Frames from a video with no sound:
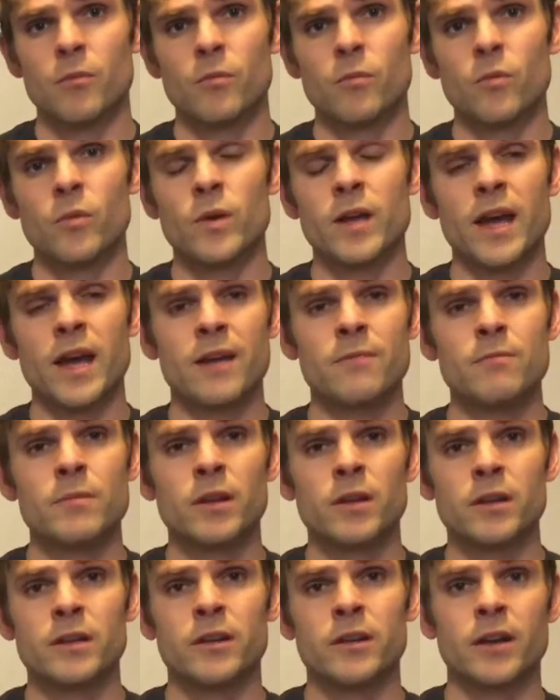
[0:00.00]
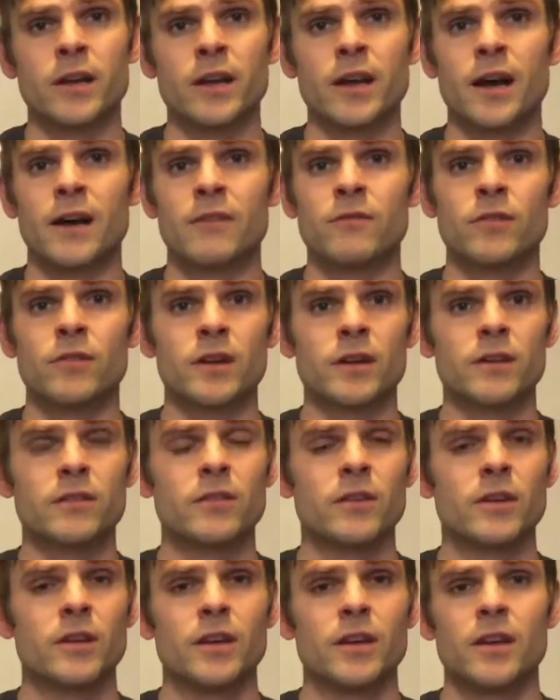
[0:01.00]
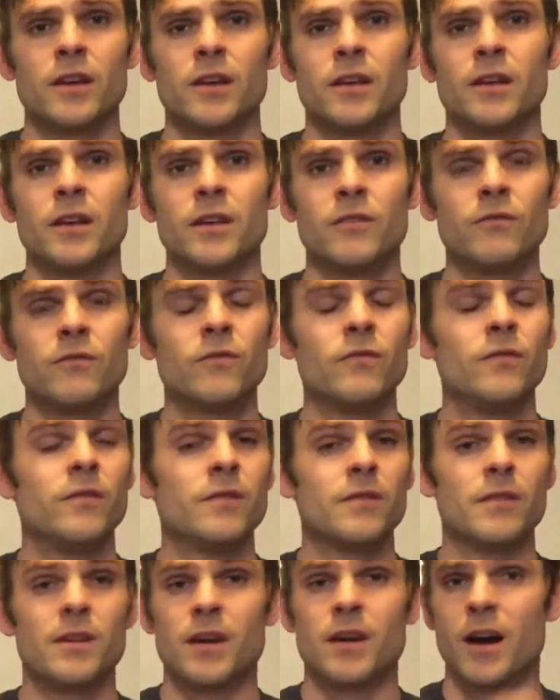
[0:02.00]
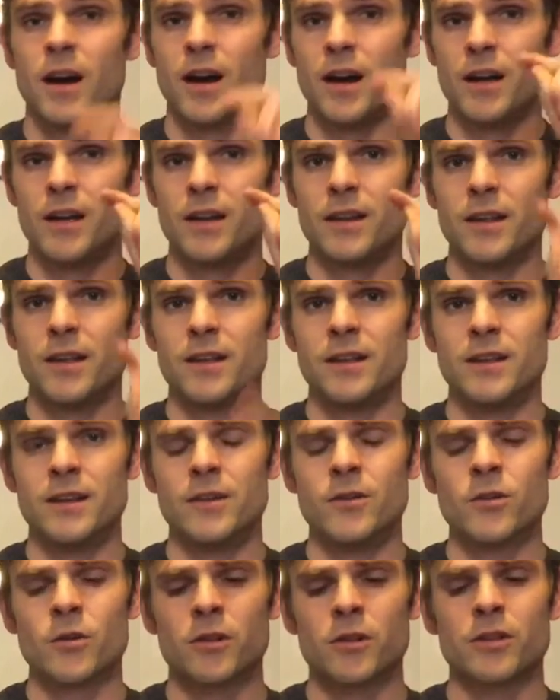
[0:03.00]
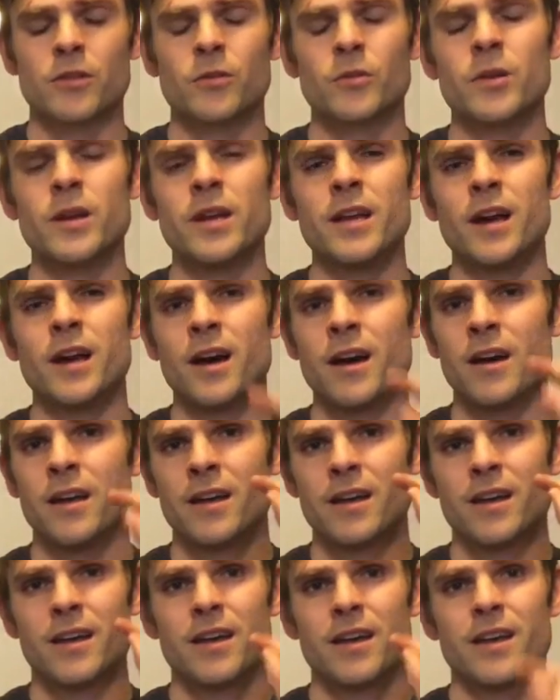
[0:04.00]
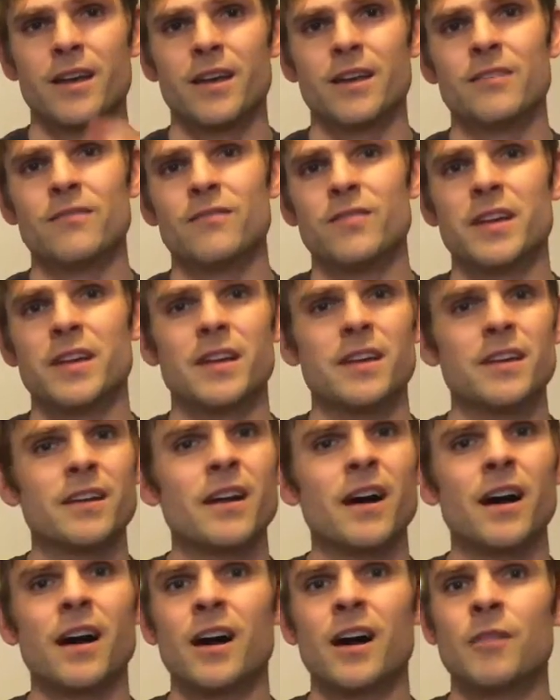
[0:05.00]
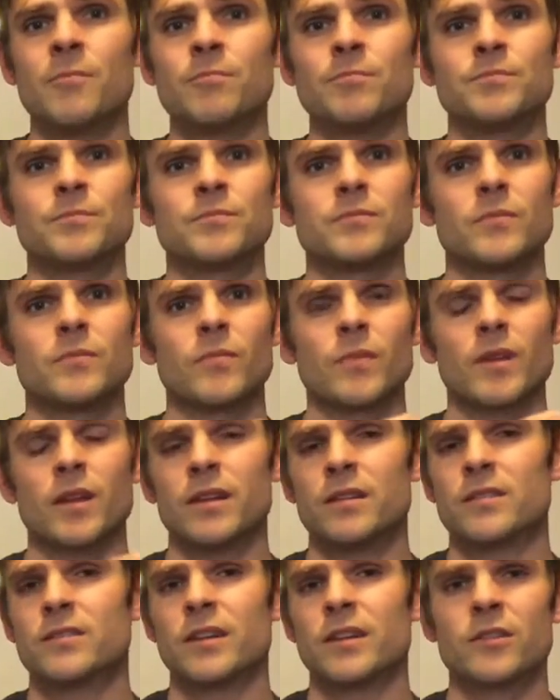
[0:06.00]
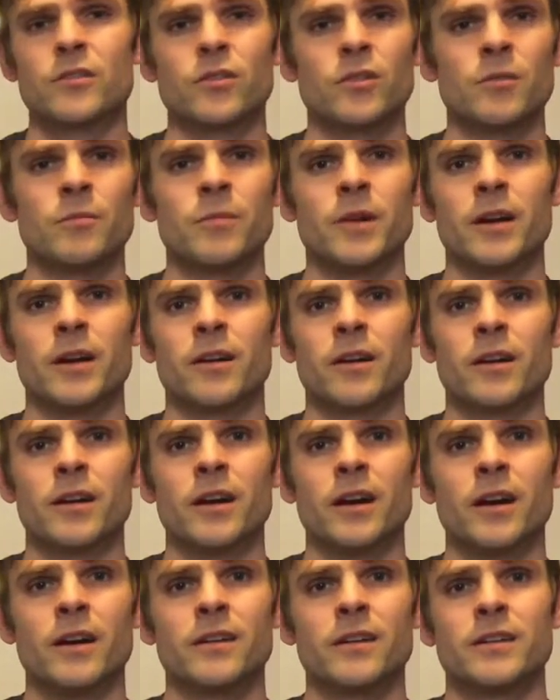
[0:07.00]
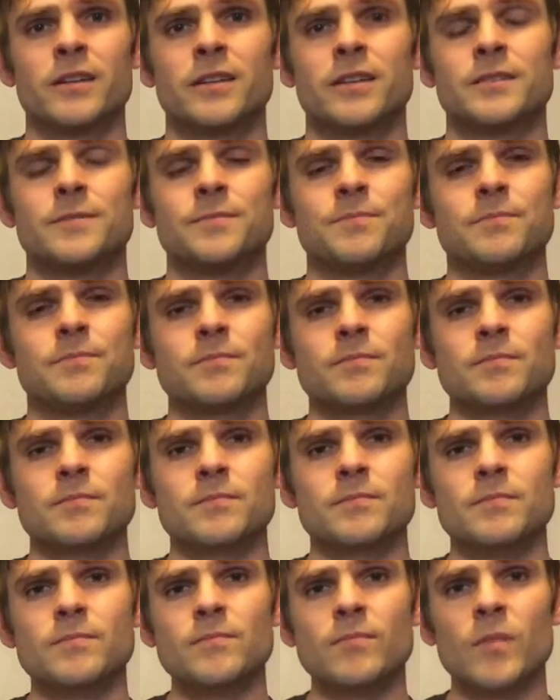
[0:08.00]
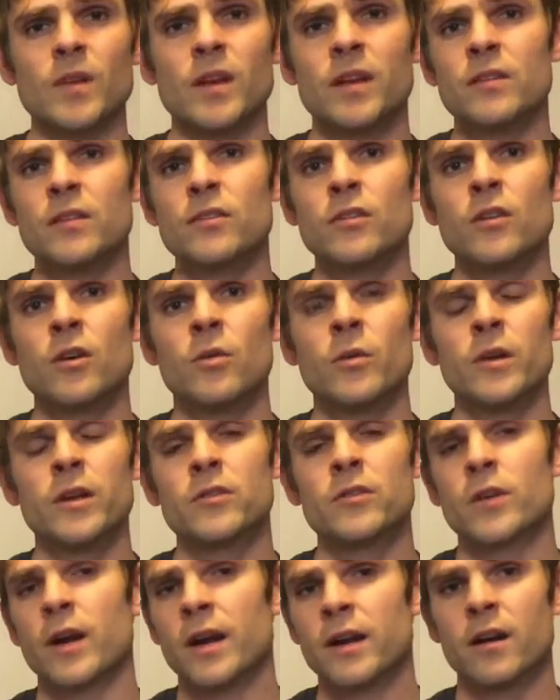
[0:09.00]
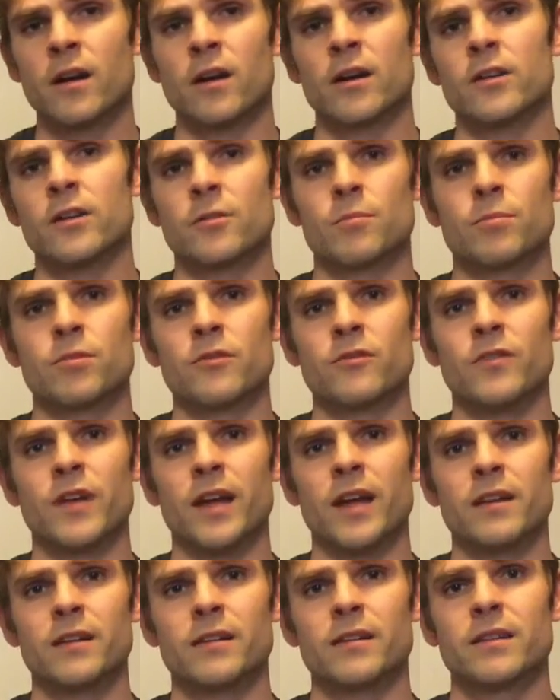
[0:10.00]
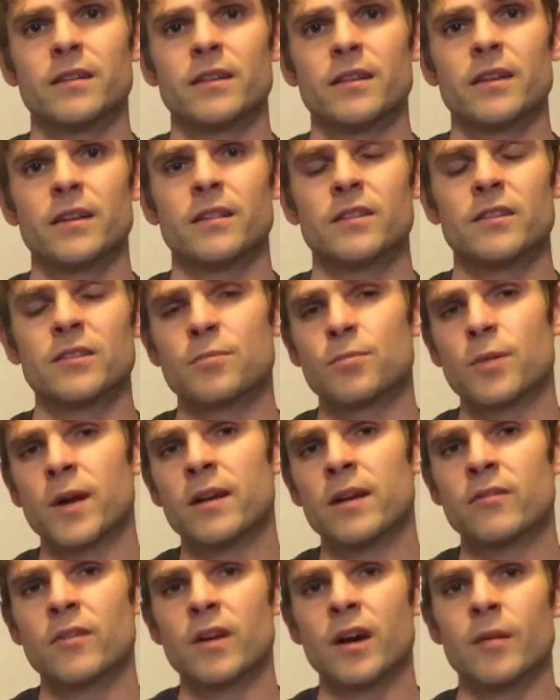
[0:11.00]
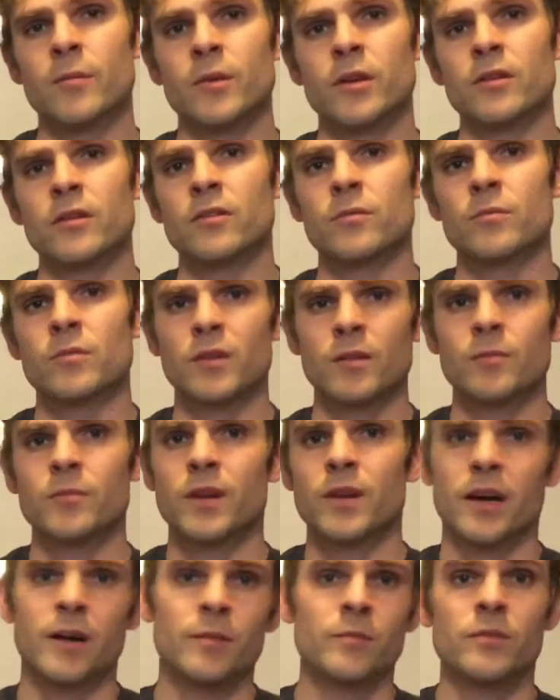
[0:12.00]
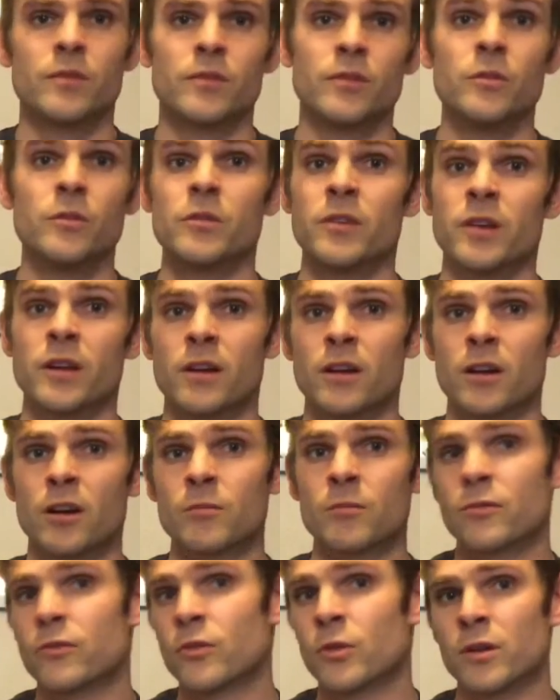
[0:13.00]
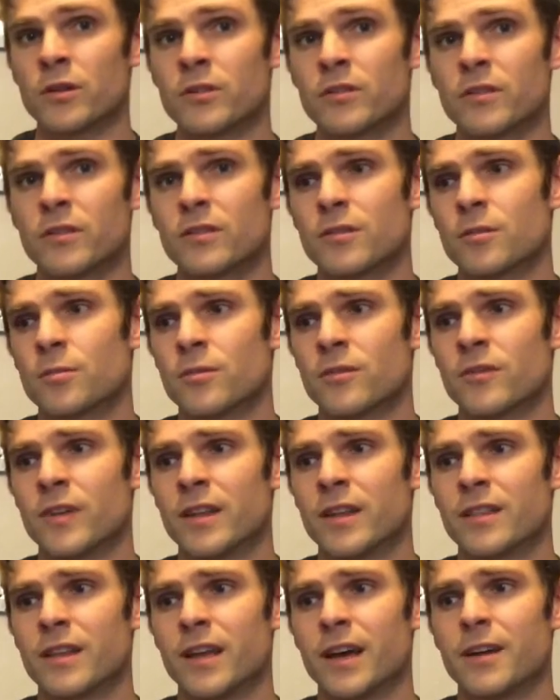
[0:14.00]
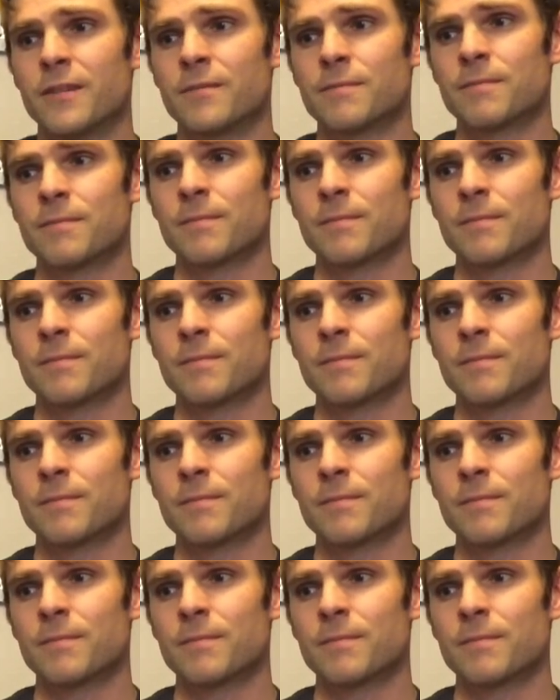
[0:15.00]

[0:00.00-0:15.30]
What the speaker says: We had military conflicts in North Korea, in Vietnam, in Central America. And so we tried hard to prevent the spread of communism, sometimes using our armed forces to prevent that.